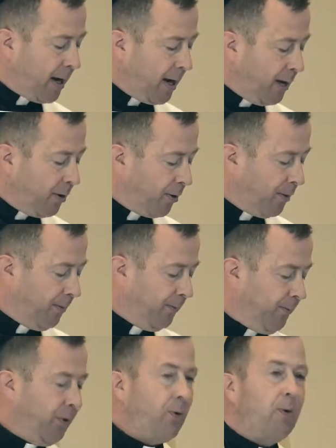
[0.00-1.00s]

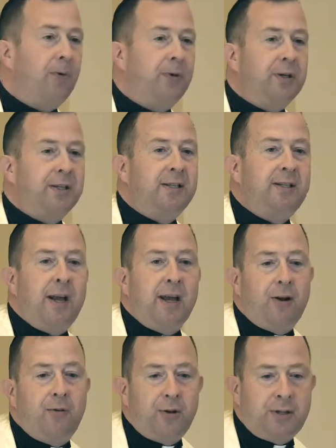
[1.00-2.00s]
anger or the
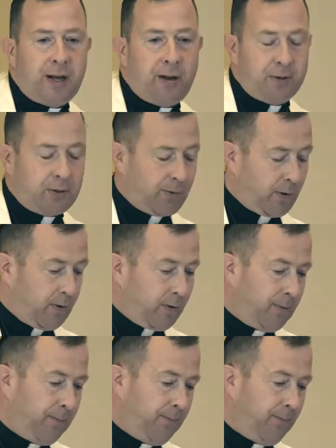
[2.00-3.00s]
disdain of the townsfolk.